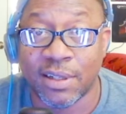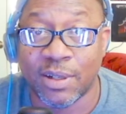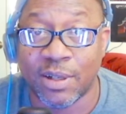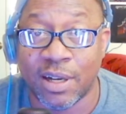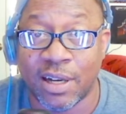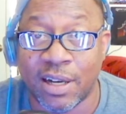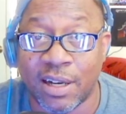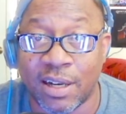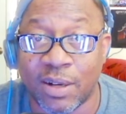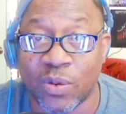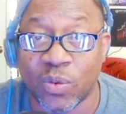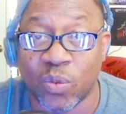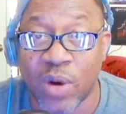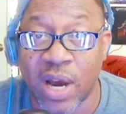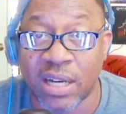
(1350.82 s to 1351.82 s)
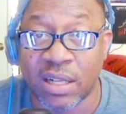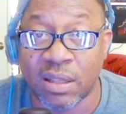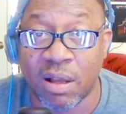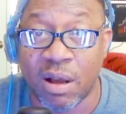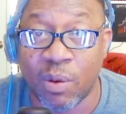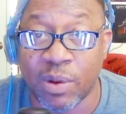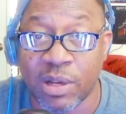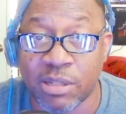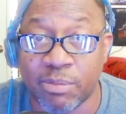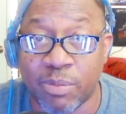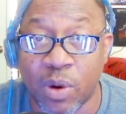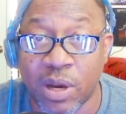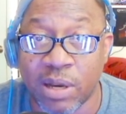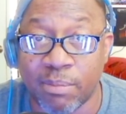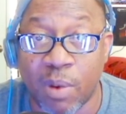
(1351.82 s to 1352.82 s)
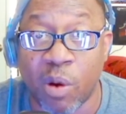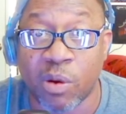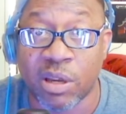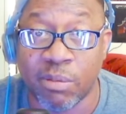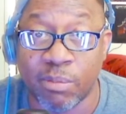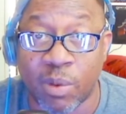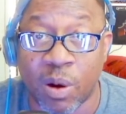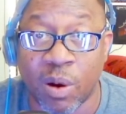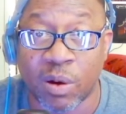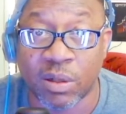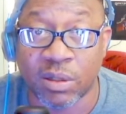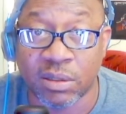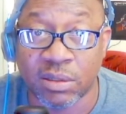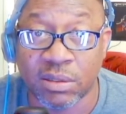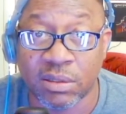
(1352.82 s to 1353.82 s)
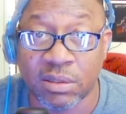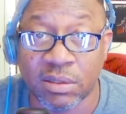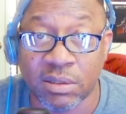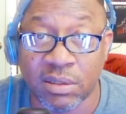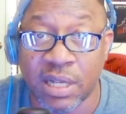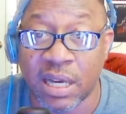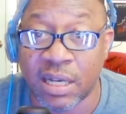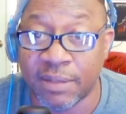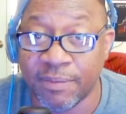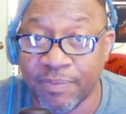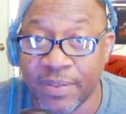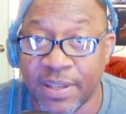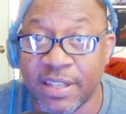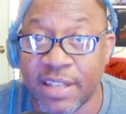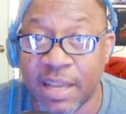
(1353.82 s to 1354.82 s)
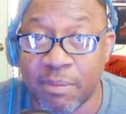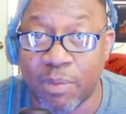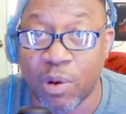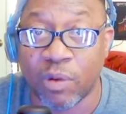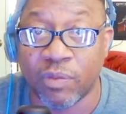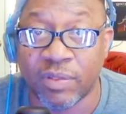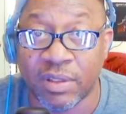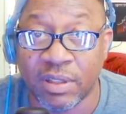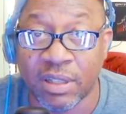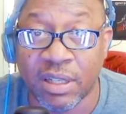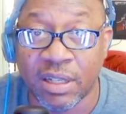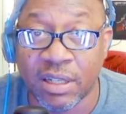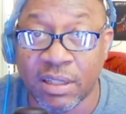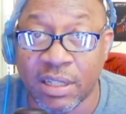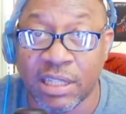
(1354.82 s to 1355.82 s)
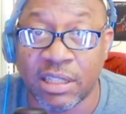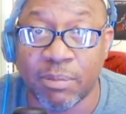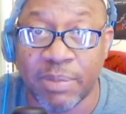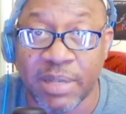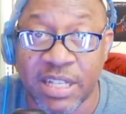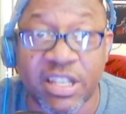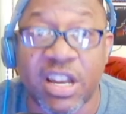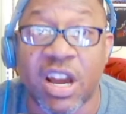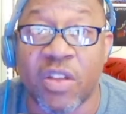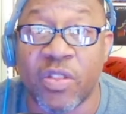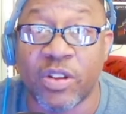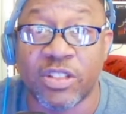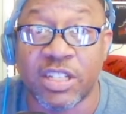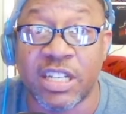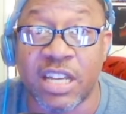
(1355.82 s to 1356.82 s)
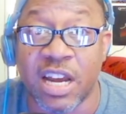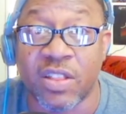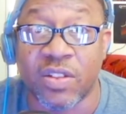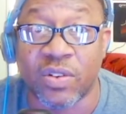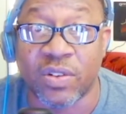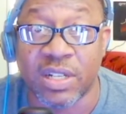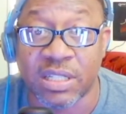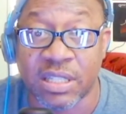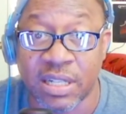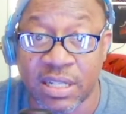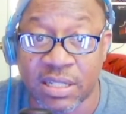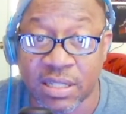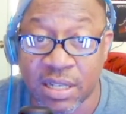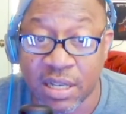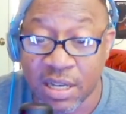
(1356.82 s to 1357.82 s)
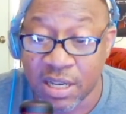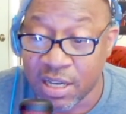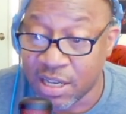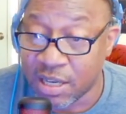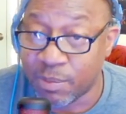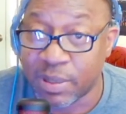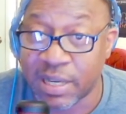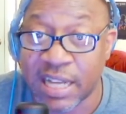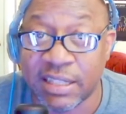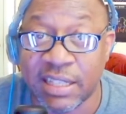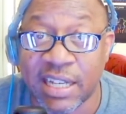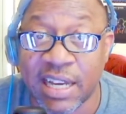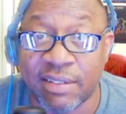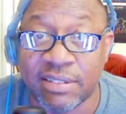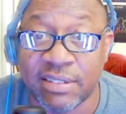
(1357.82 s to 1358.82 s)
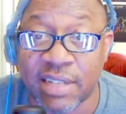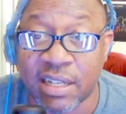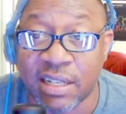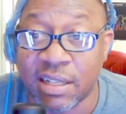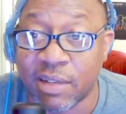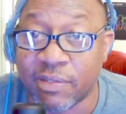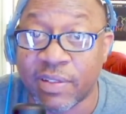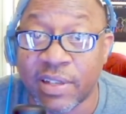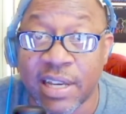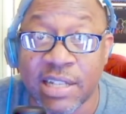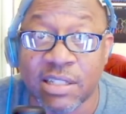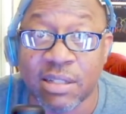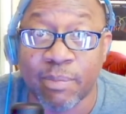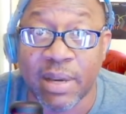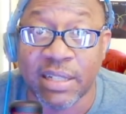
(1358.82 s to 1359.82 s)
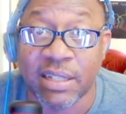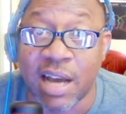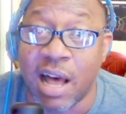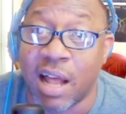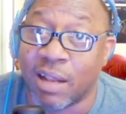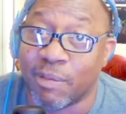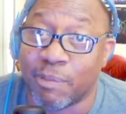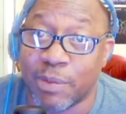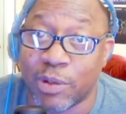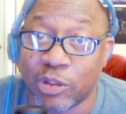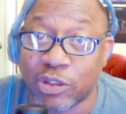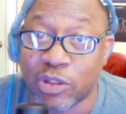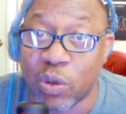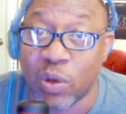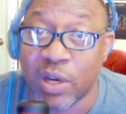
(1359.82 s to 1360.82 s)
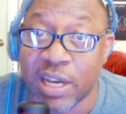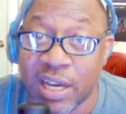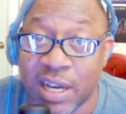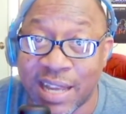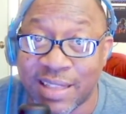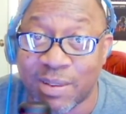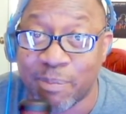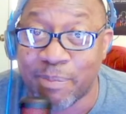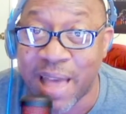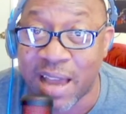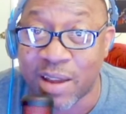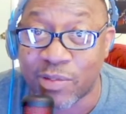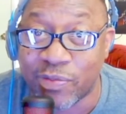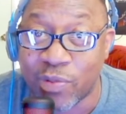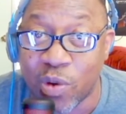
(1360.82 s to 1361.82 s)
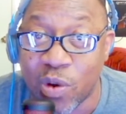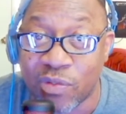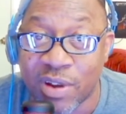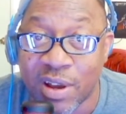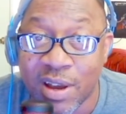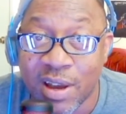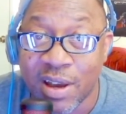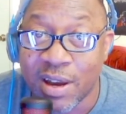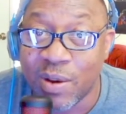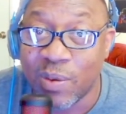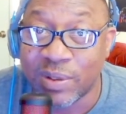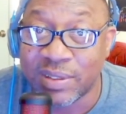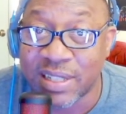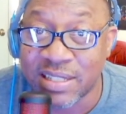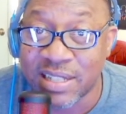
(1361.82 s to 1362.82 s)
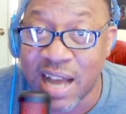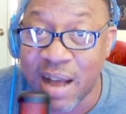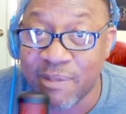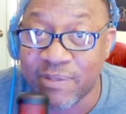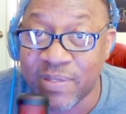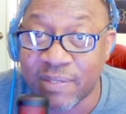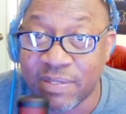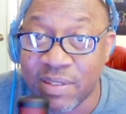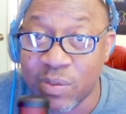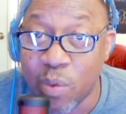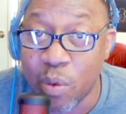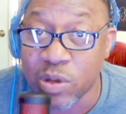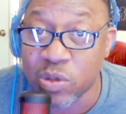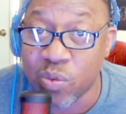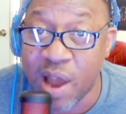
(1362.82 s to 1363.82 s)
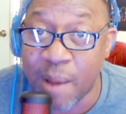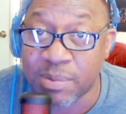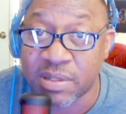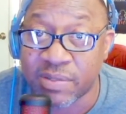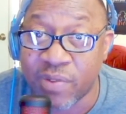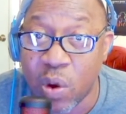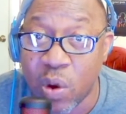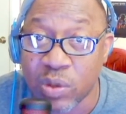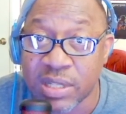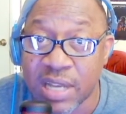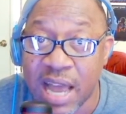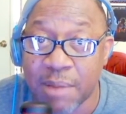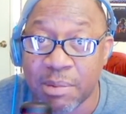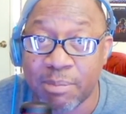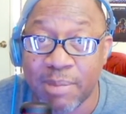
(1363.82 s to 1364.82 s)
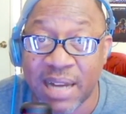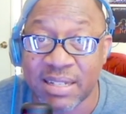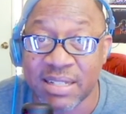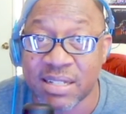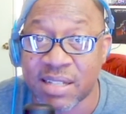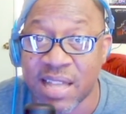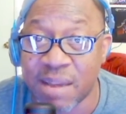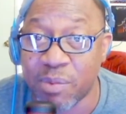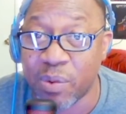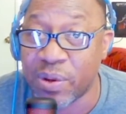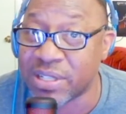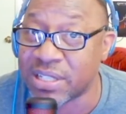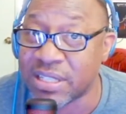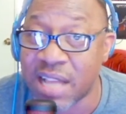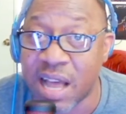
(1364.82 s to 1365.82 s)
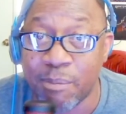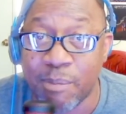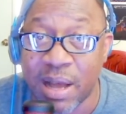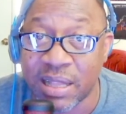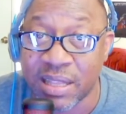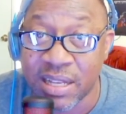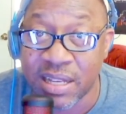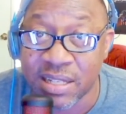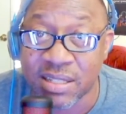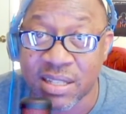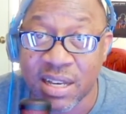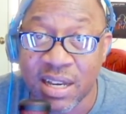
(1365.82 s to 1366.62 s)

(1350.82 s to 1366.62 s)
Right along with his boy Marky Mark. Yeah, they both need to be tethered together on this list. But I think I've said enough. Again, it's your man Donald Bill Scole here at the back and forth with the top 50 worst rappers of all time. And my disclaimer is it's not my list.